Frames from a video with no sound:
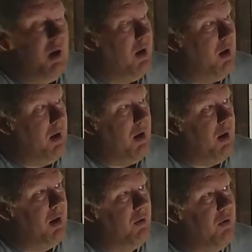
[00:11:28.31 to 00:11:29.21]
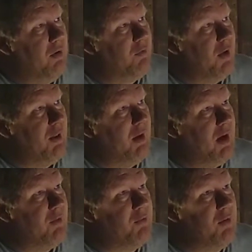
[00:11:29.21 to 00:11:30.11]
I don't know if they
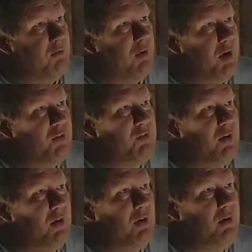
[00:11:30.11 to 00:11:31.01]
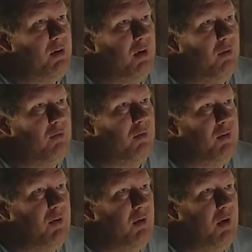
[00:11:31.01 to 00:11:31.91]
laughed in Russia. You know,
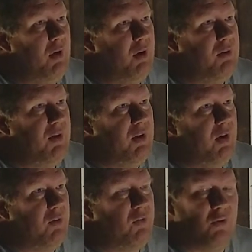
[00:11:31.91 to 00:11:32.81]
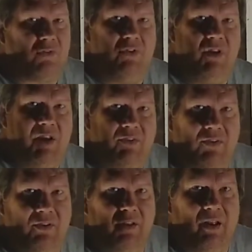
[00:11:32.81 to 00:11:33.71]
did
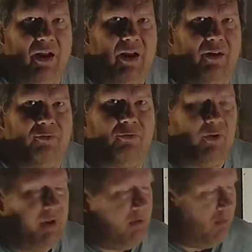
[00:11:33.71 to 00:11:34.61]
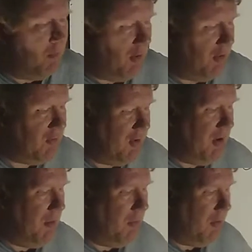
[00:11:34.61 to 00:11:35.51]
Solzhenitsyn laugh when they were marching
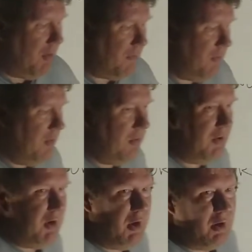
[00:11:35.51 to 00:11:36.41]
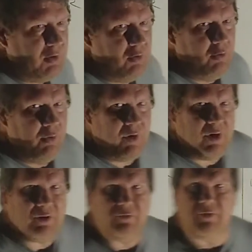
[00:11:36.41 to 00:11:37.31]
him off to the
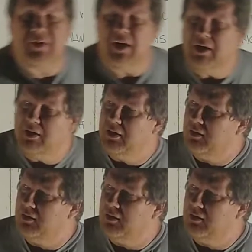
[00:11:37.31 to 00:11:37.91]
gulag for 10